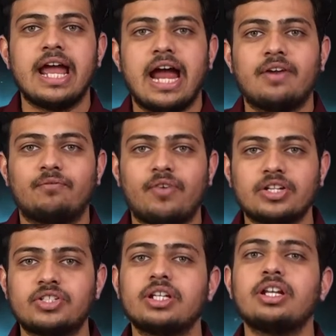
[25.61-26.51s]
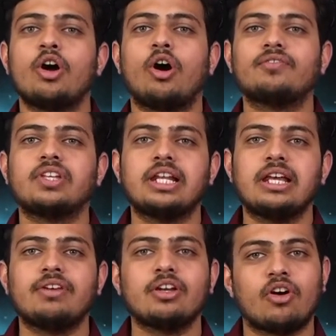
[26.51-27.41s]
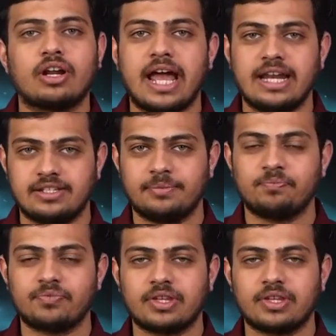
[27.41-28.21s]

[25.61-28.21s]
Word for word: and function of the living organism.